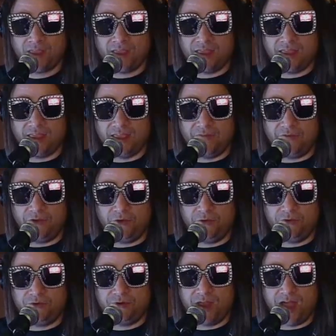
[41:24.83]
If you
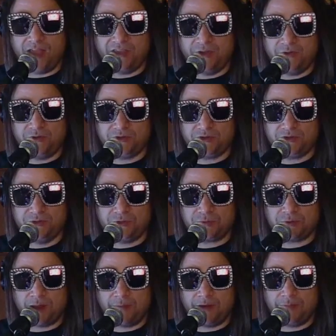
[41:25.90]
do not use your 2
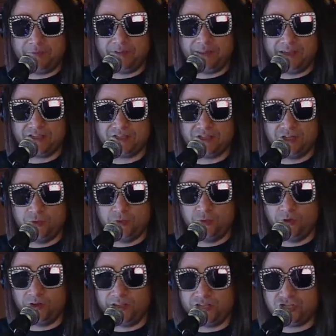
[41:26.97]
sprite manipulation, you will
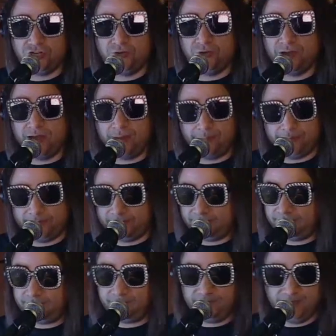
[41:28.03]
get chewed up
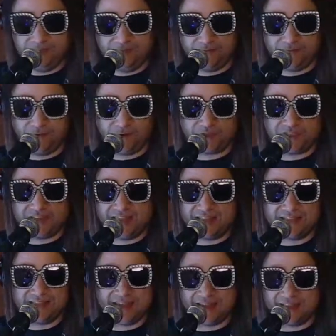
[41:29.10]
in the first 10
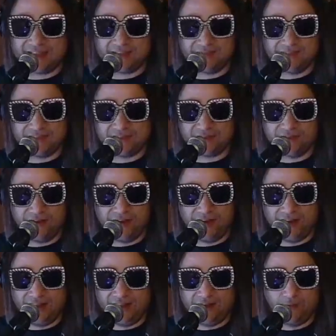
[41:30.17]
seconds of this screen,
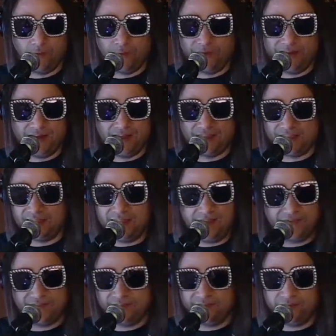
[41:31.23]
and there will be nothing left
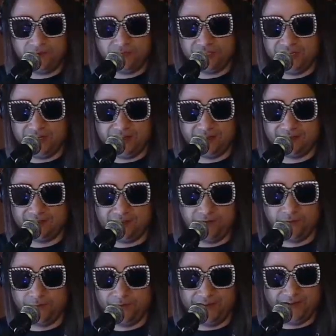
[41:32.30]
of your cheetah. You
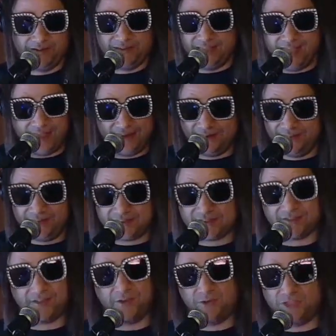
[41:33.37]
will be dead. This is a
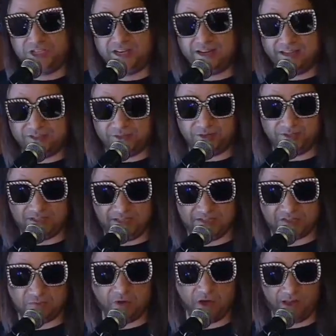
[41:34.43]
new cheetah, as you can see, the
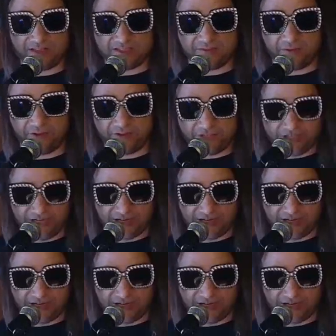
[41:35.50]
smallest of all the cheetah.